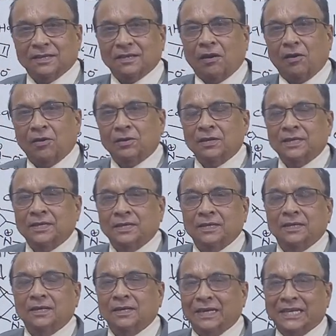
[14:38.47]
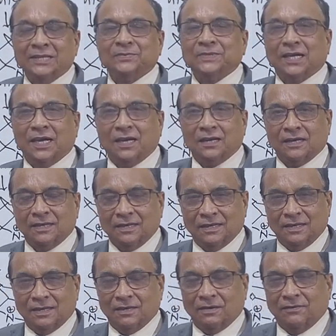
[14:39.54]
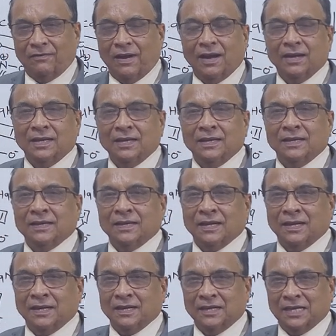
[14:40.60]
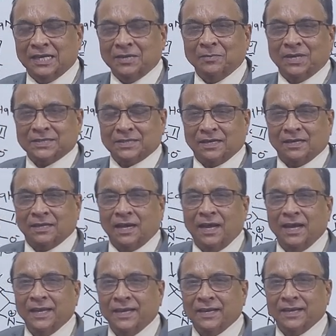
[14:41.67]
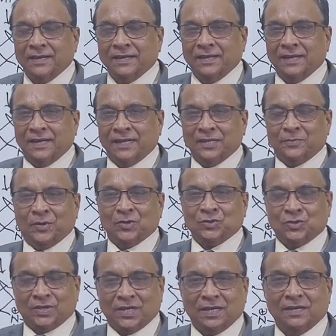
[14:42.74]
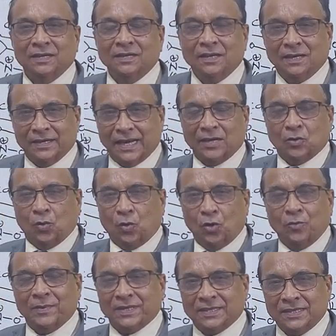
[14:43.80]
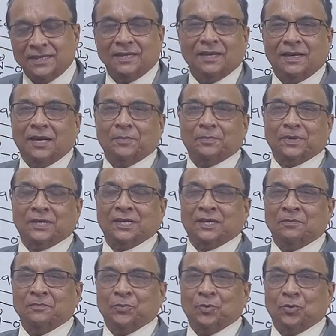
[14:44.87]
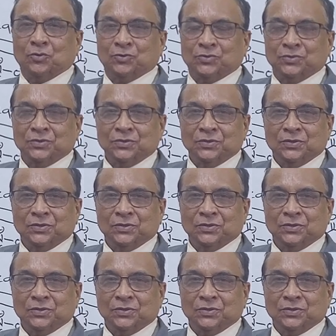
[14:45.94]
all the leaves are falling and animals are dying and they are deposited, that whole material after decomposed